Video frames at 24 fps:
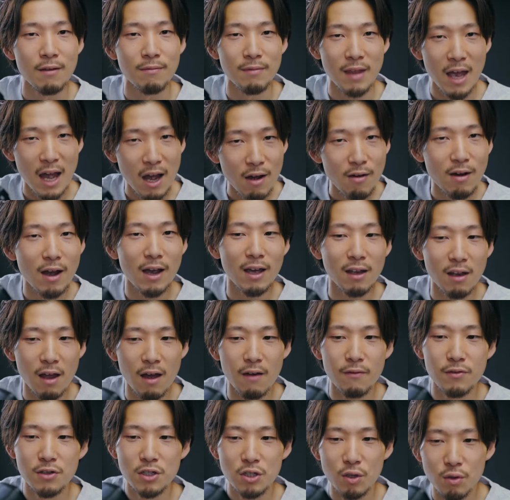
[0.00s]
now I
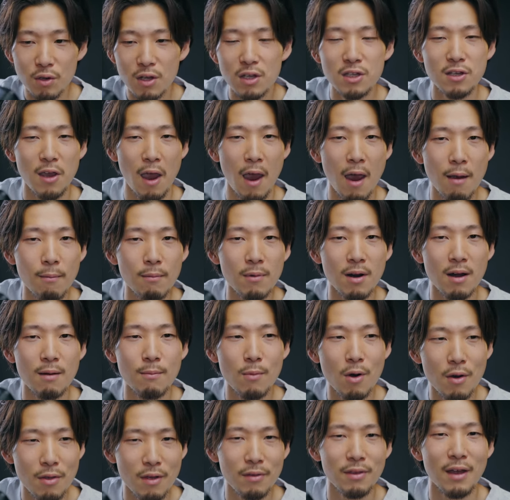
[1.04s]
love Sony's camera
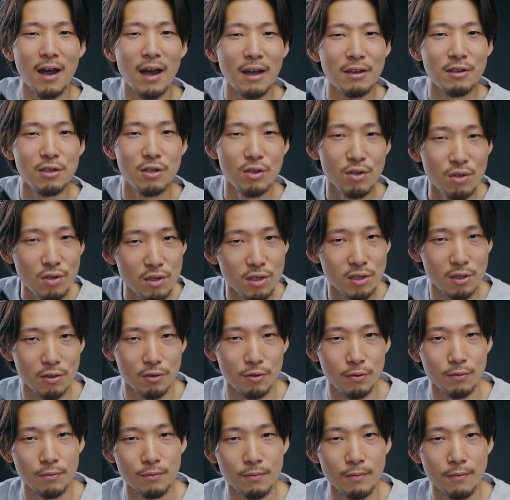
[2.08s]
more than I used to.